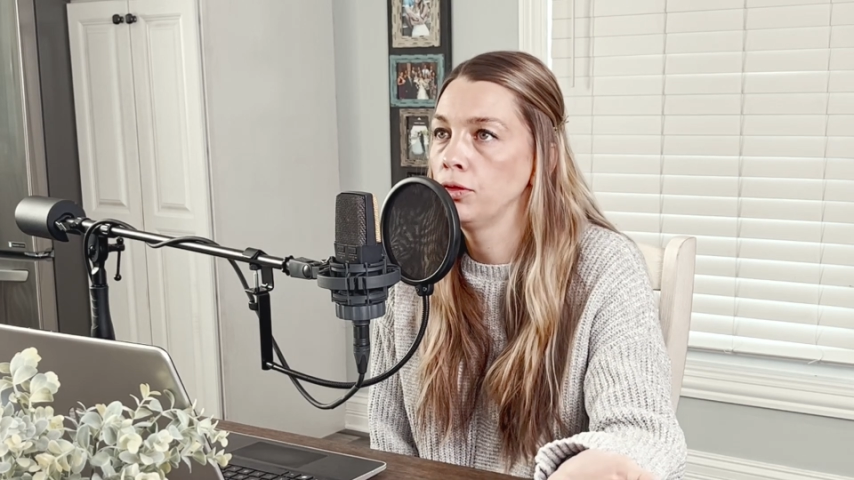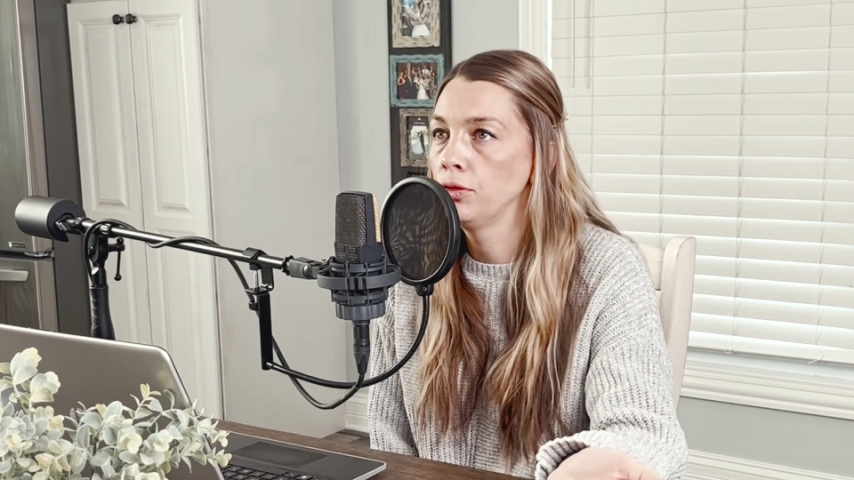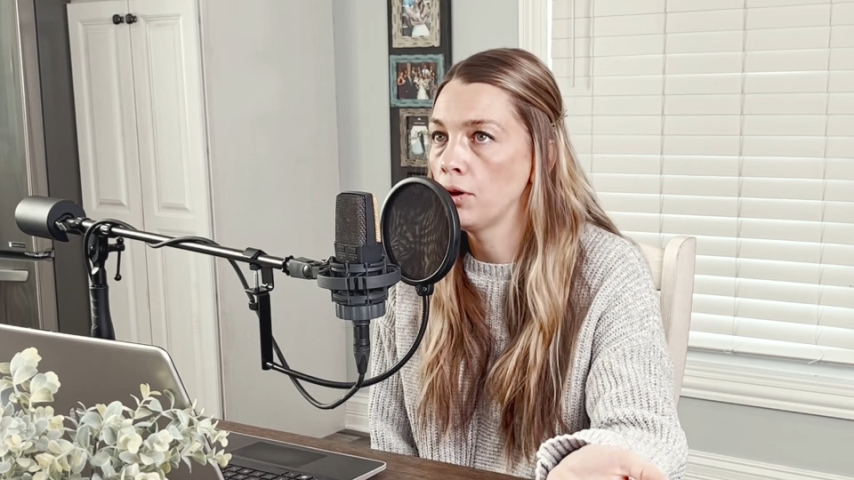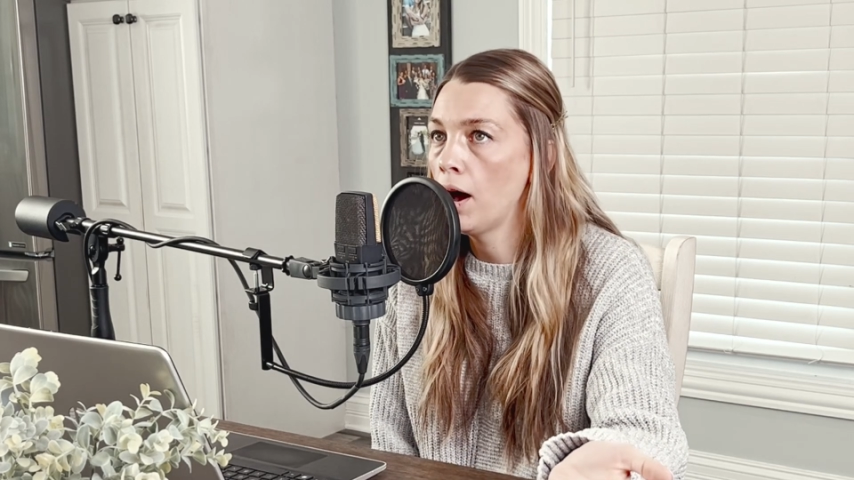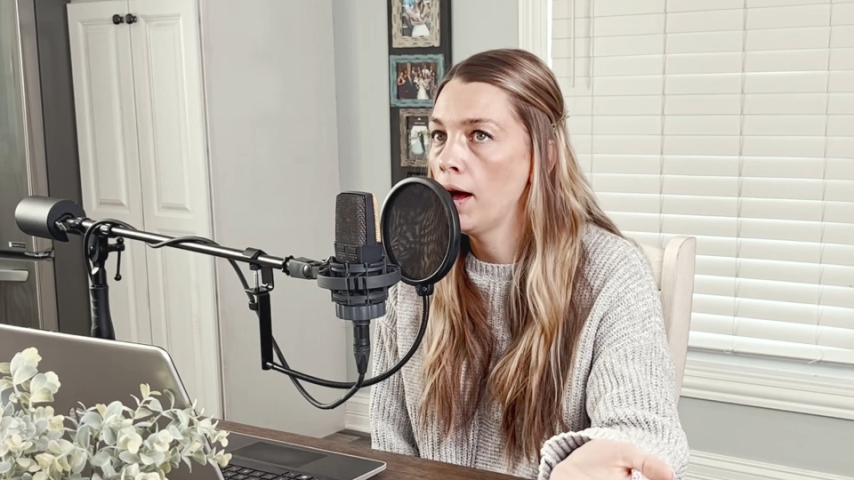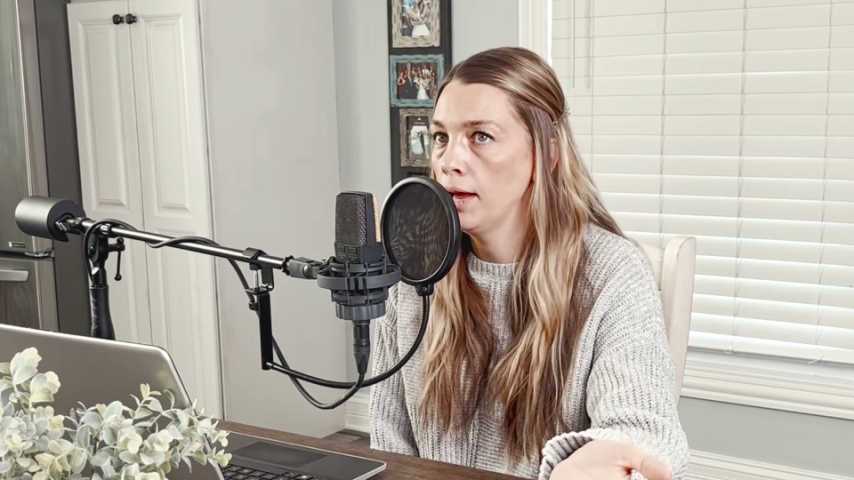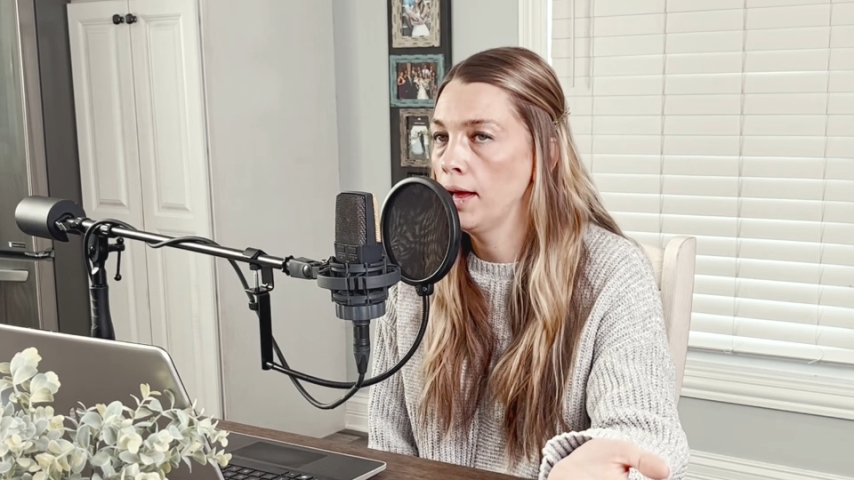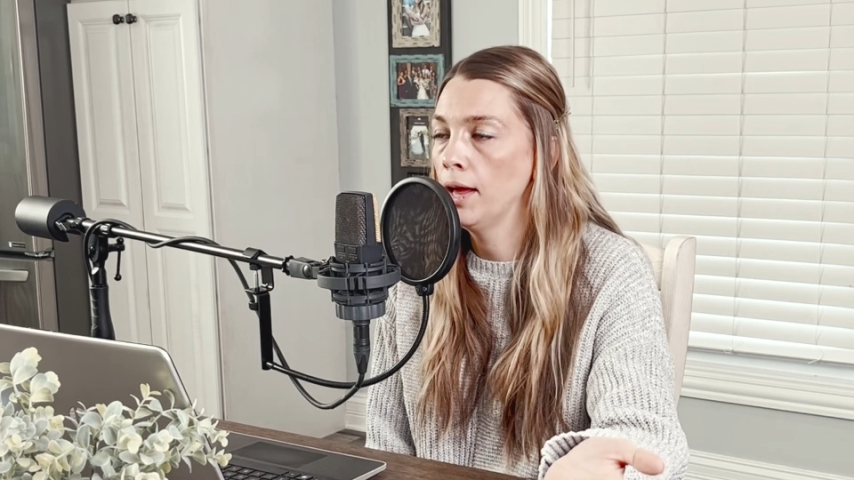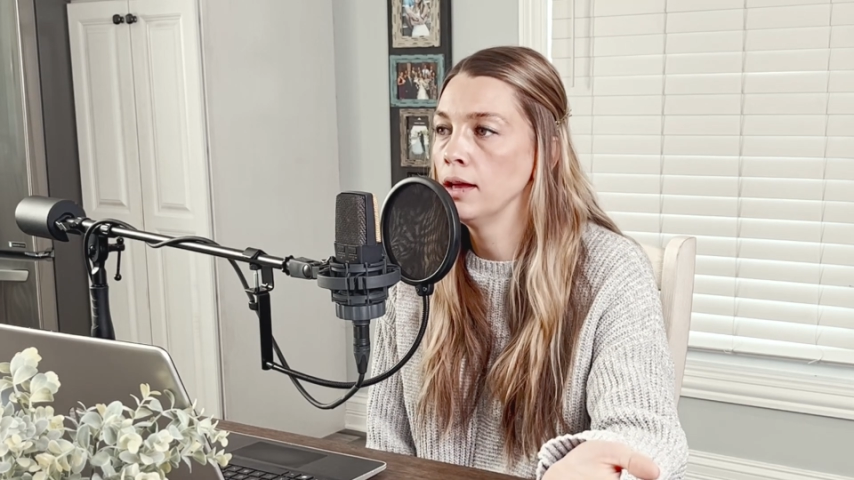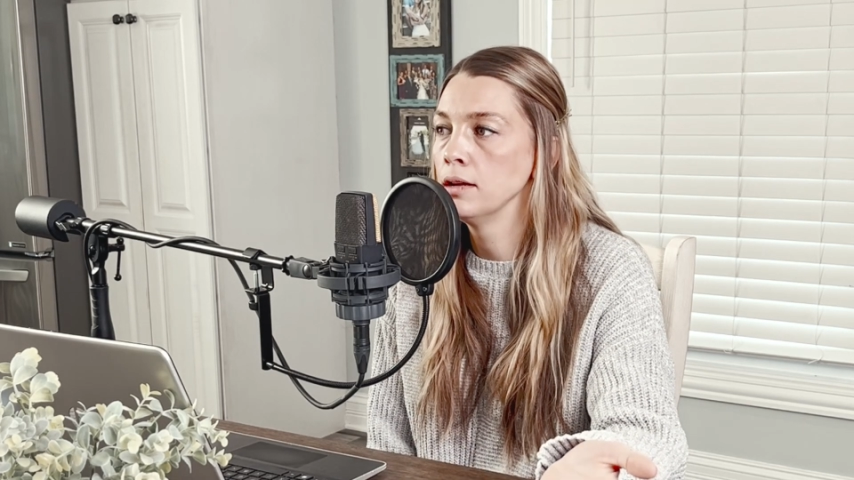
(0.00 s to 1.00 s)
thought
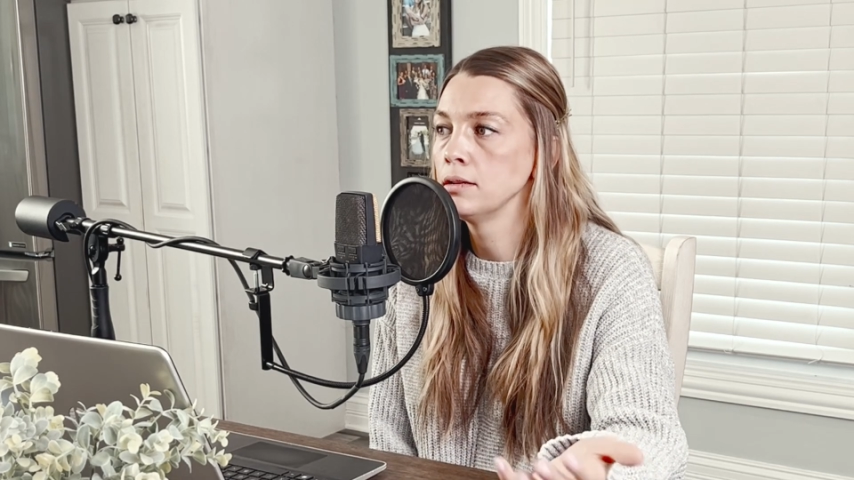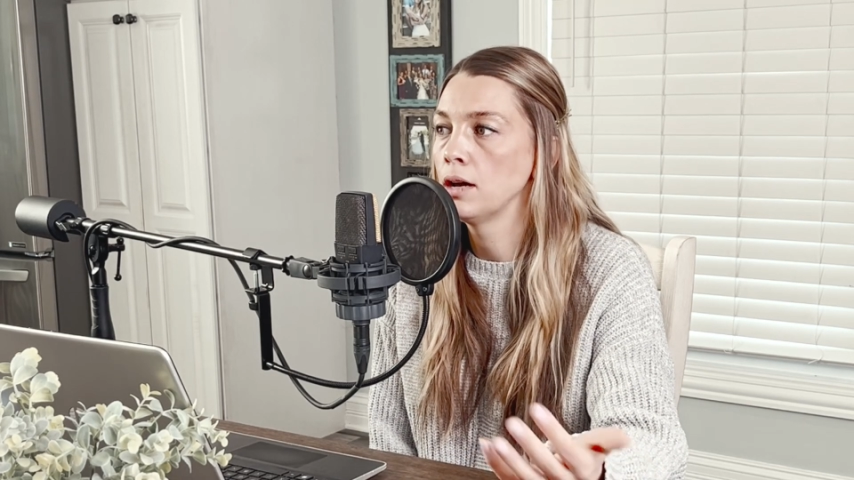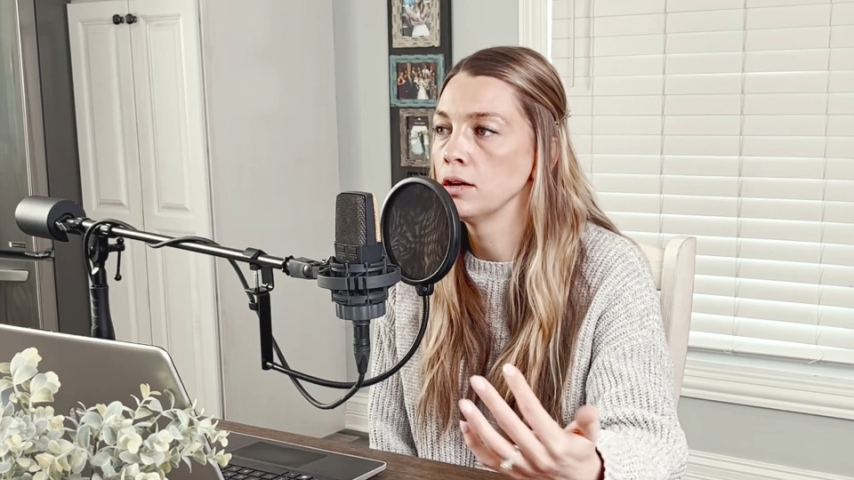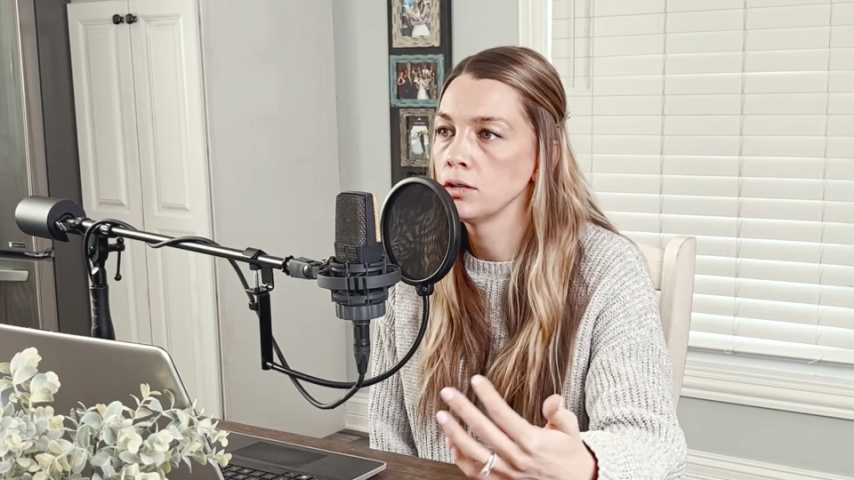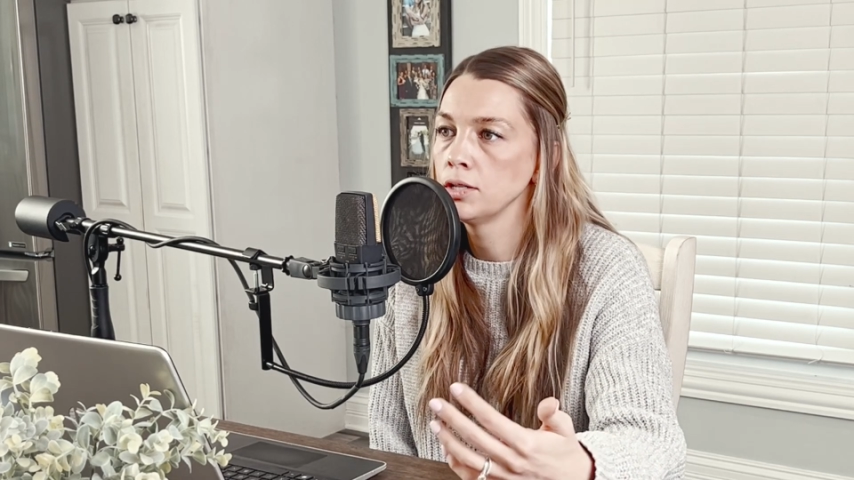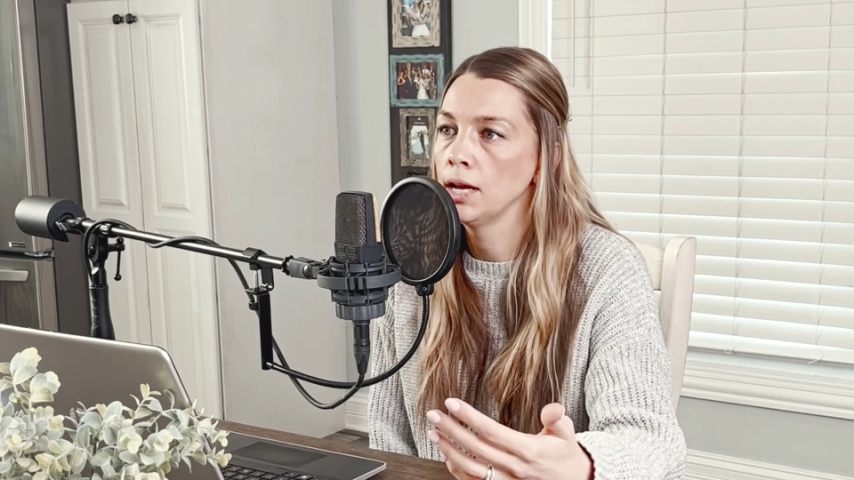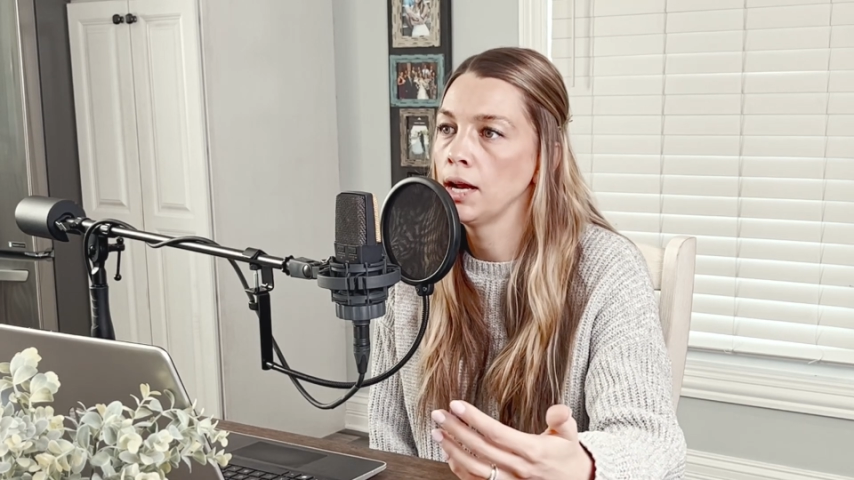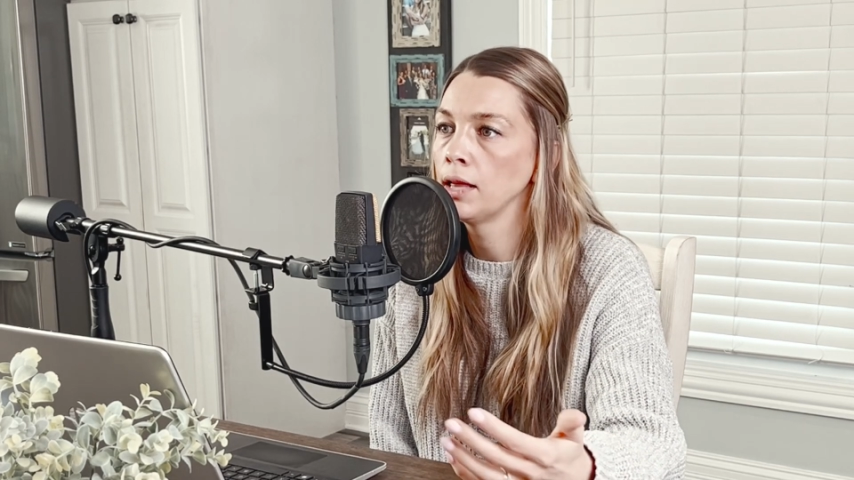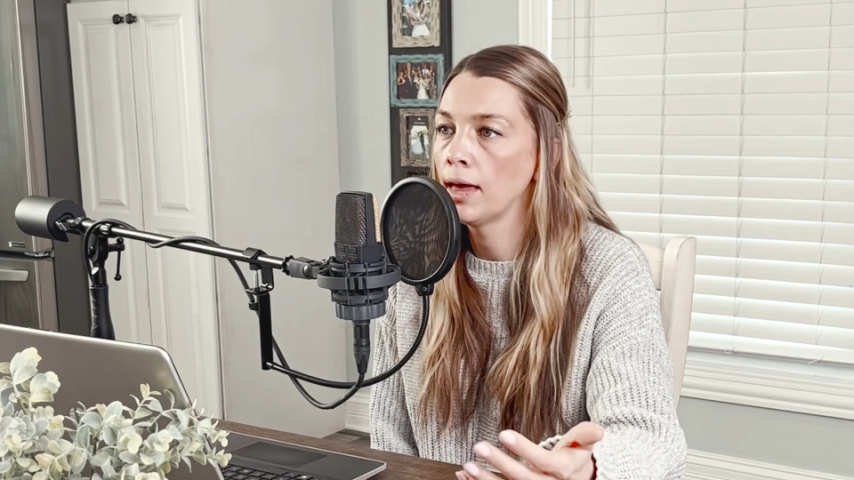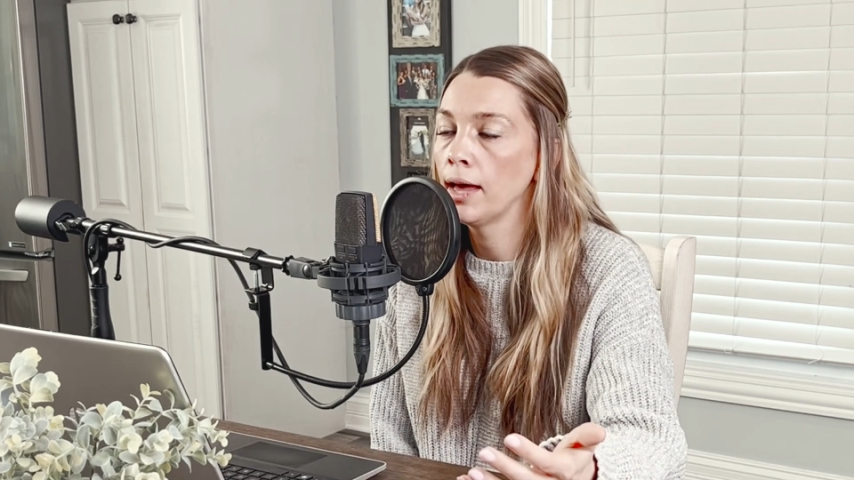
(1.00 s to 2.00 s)
and
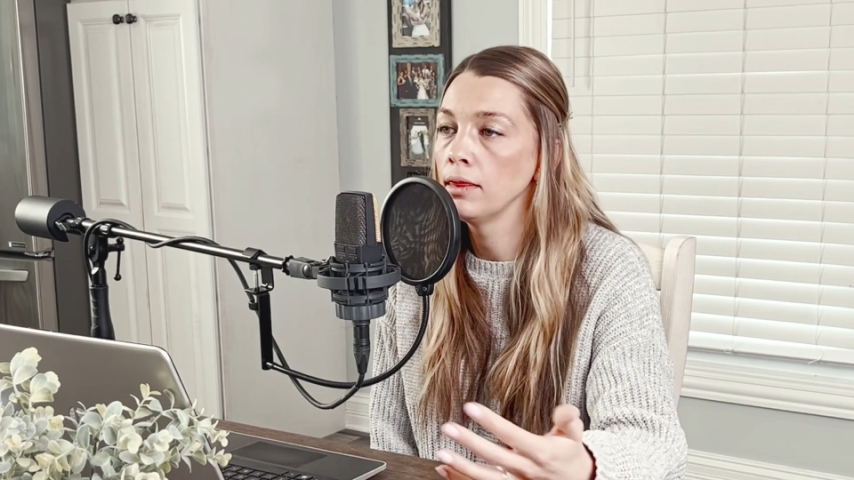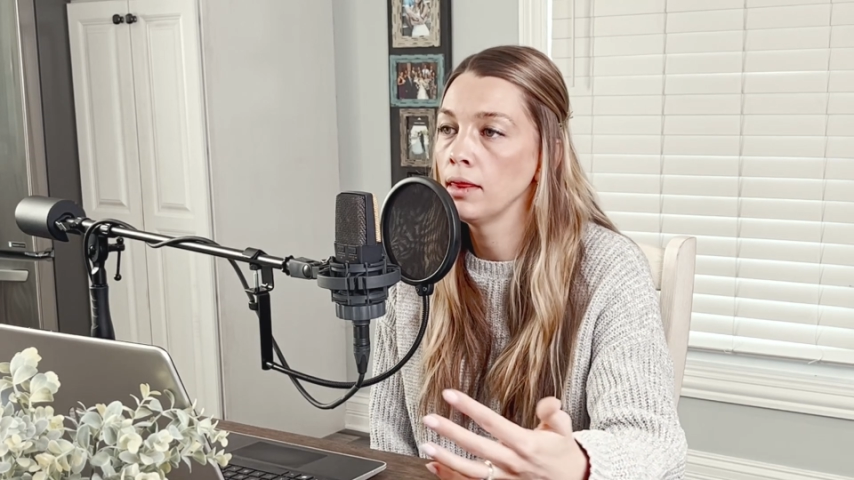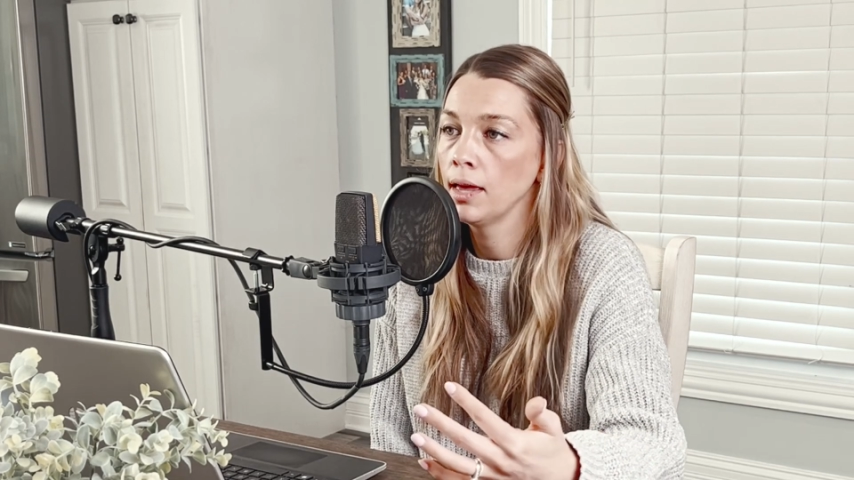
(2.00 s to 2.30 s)
understanding that